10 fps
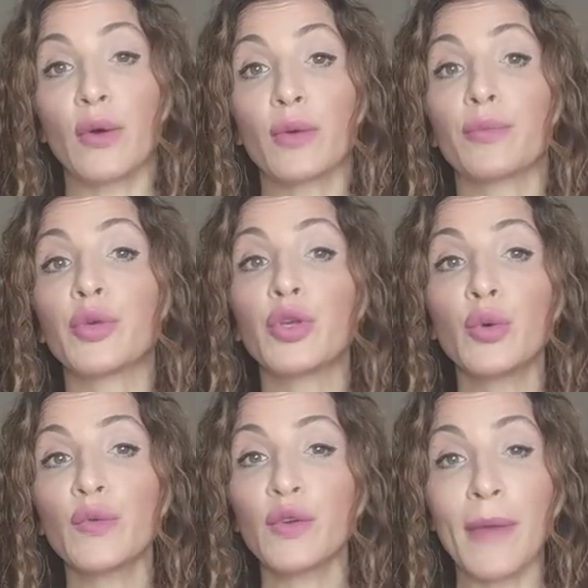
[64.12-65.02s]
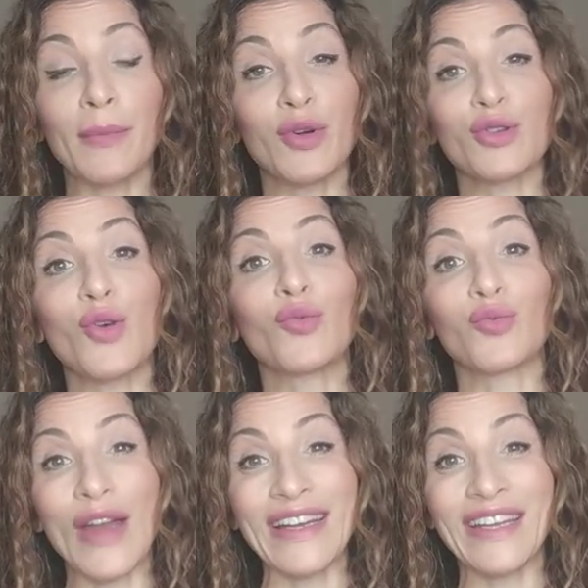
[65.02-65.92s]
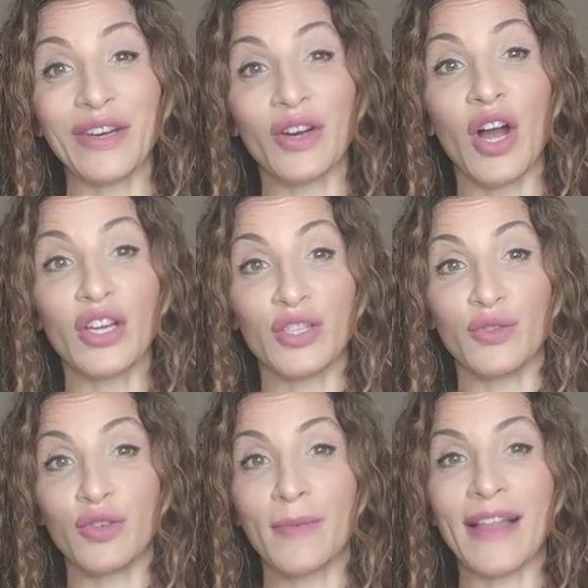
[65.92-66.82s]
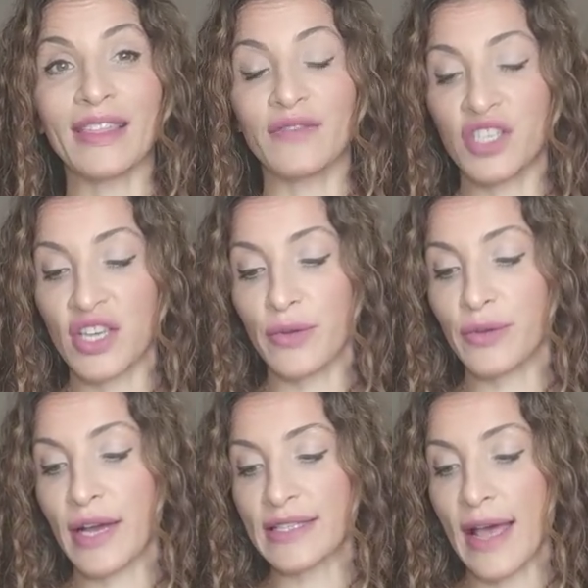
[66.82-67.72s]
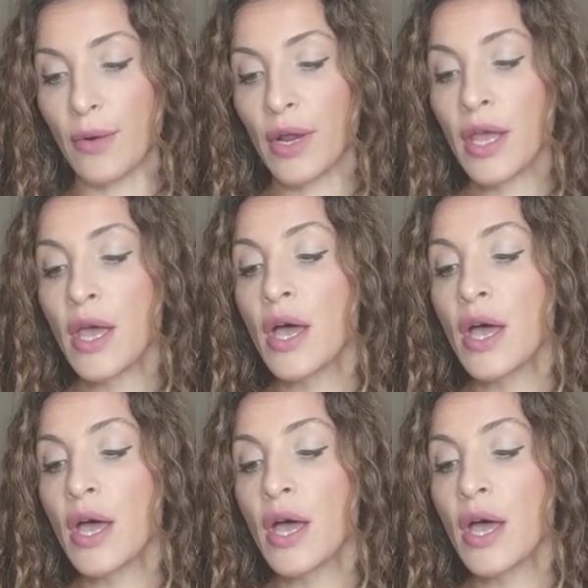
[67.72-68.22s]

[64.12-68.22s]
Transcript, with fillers: of our beautiful members right here on YouTube. I love to shout you guys out.